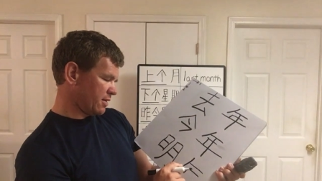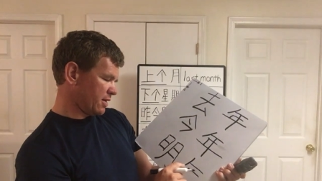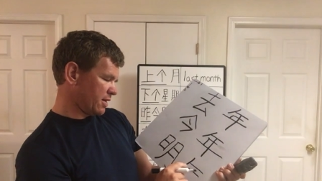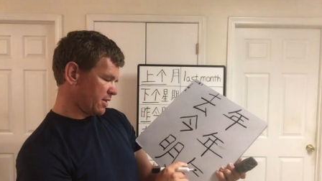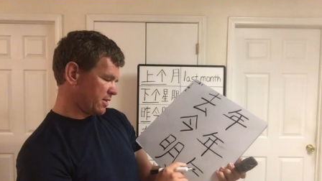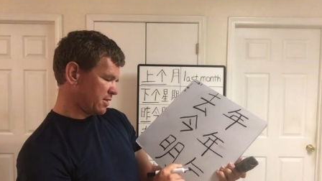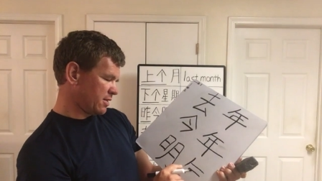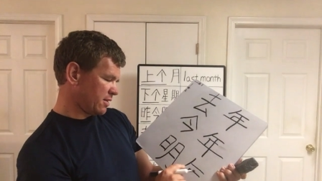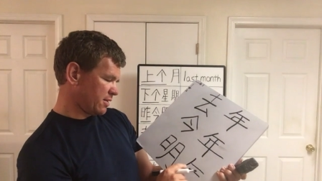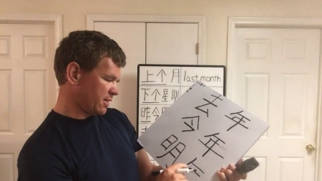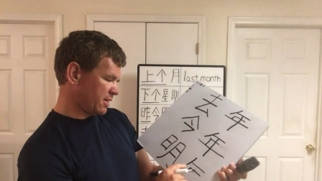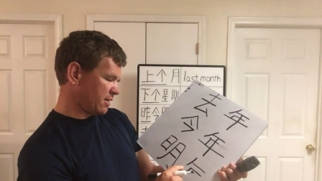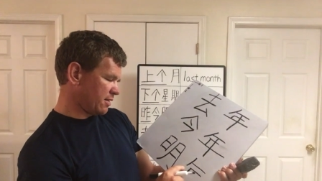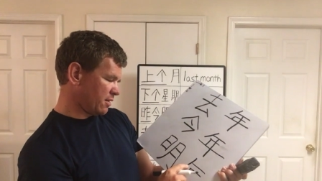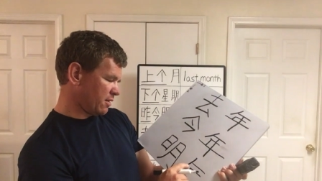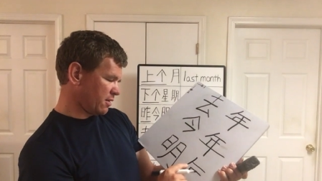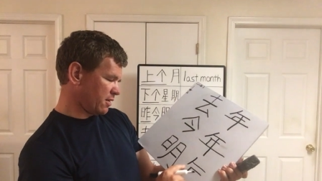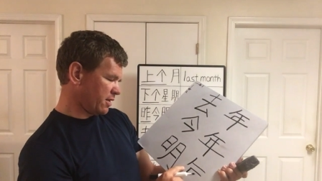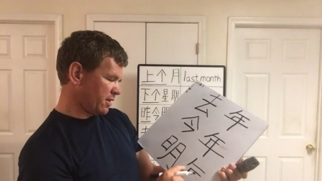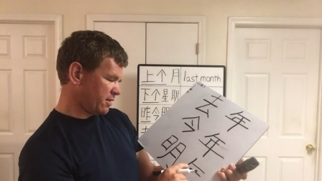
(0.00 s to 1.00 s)
That's not that
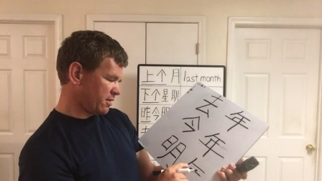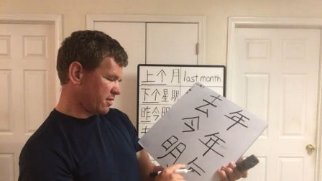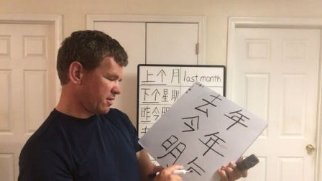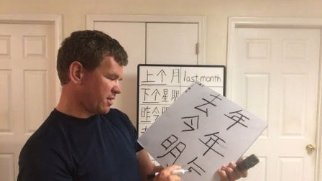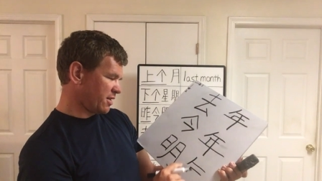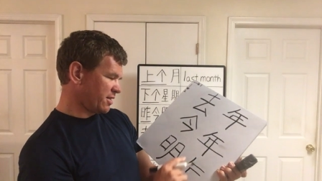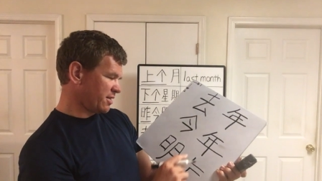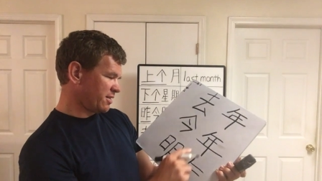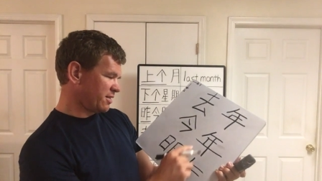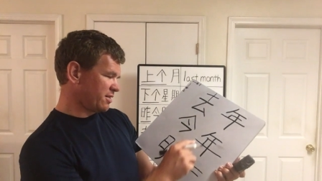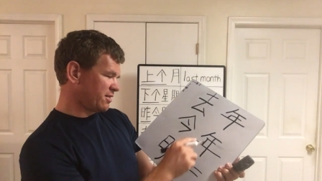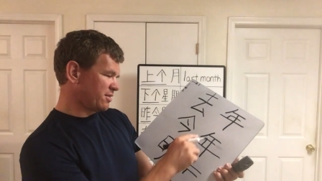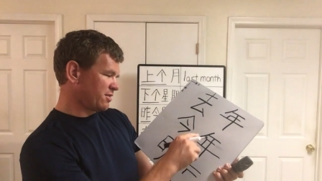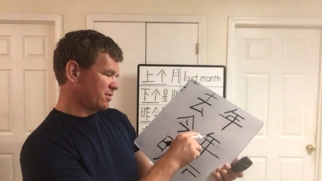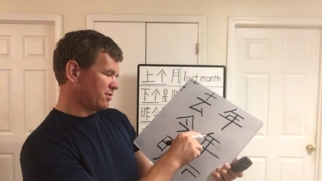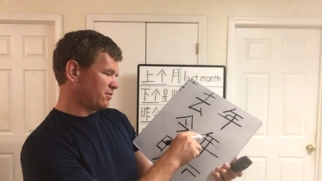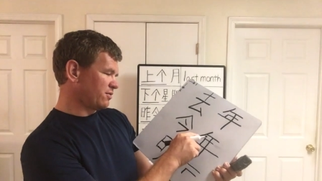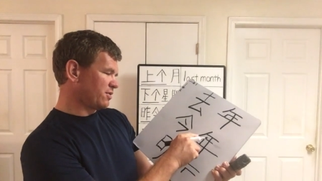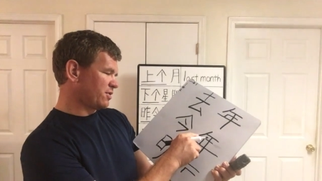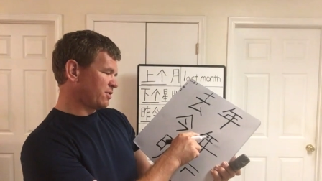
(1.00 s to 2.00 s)
long either. I did it
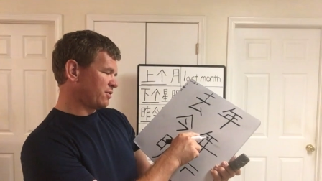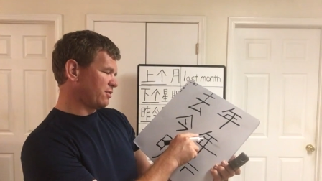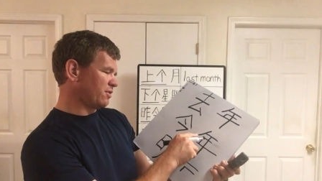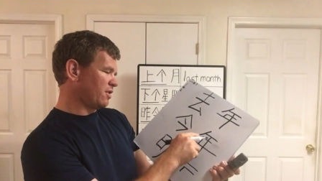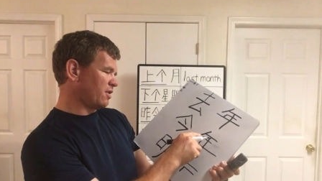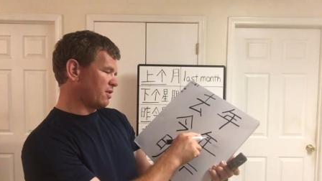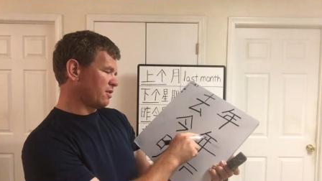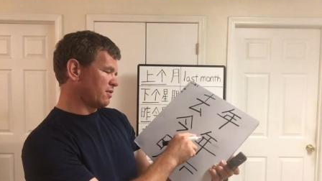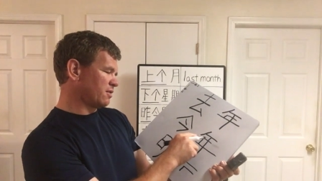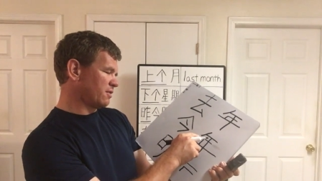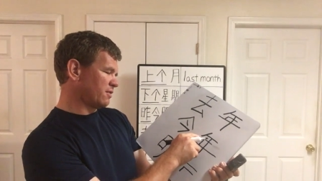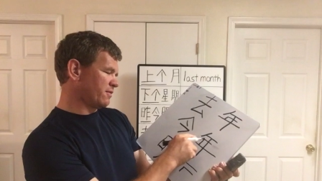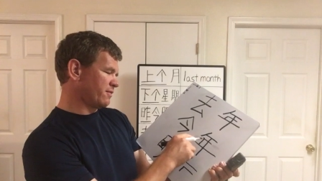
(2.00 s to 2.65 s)
till it was too long.